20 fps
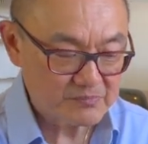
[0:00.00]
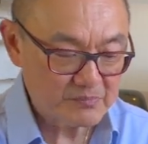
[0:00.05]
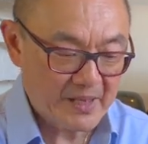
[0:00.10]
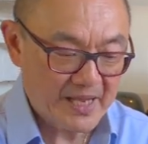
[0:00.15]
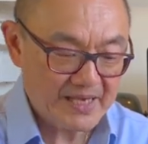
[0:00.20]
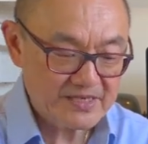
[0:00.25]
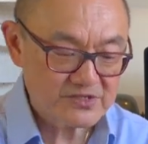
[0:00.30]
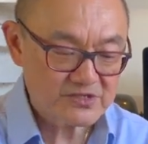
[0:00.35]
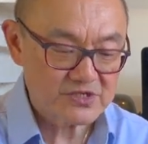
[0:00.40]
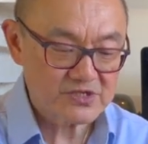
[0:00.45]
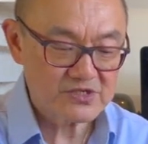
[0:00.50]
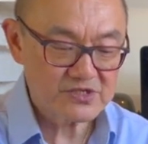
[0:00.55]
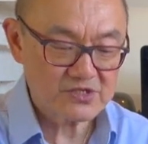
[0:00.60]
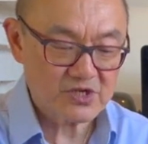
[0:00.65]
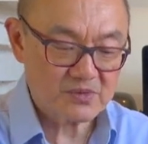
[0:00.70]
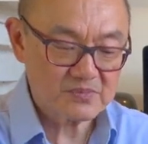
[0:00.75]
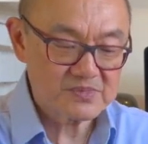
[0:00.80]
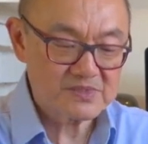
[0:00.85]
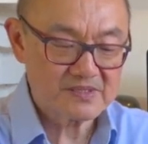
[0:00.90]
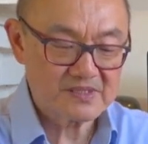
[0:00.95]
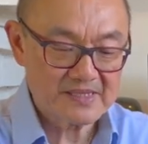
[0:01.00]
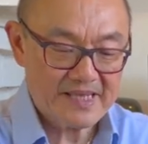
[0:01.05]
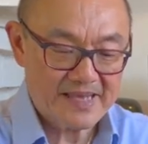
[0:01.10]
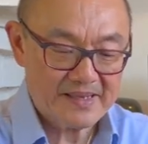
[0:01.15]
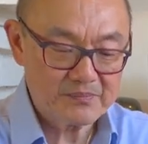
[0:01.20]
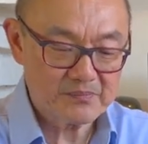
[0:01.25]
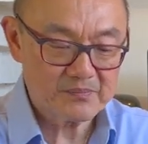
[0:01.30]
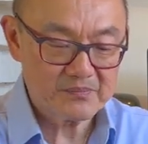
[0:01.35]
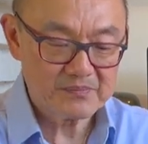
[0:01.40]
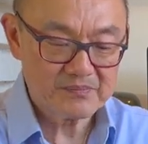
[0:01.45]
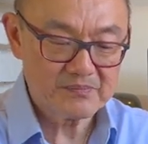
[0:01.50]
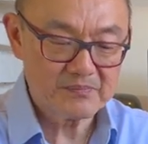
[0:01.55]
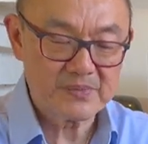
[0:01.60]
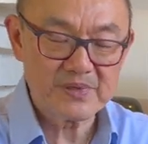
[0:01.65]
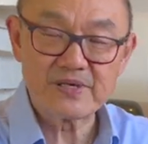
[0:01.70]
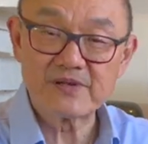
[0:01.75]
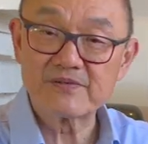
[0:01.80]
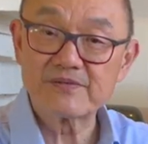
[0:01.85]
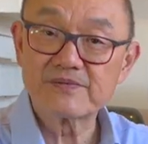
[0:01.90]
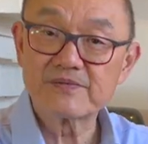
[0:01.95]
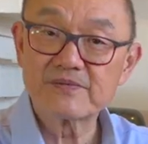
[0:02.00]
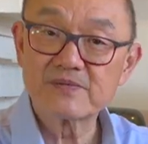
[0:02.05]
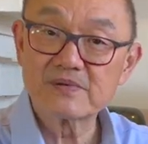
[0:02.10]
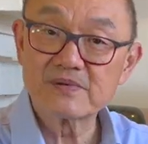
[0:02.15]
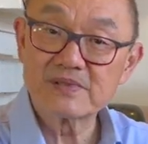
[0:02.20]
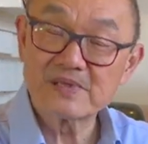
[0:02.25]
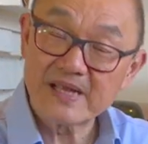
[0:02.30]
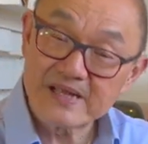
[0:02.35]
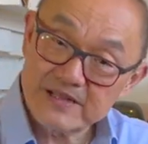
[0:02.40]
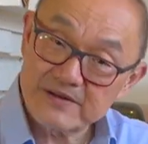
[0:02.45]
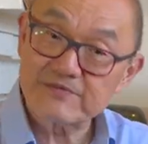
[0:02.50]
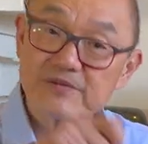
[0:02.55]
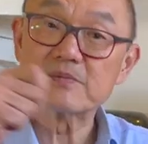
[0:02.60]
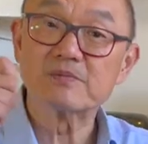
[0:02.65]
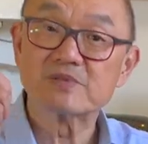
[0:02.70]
patch just stops that bit of leather from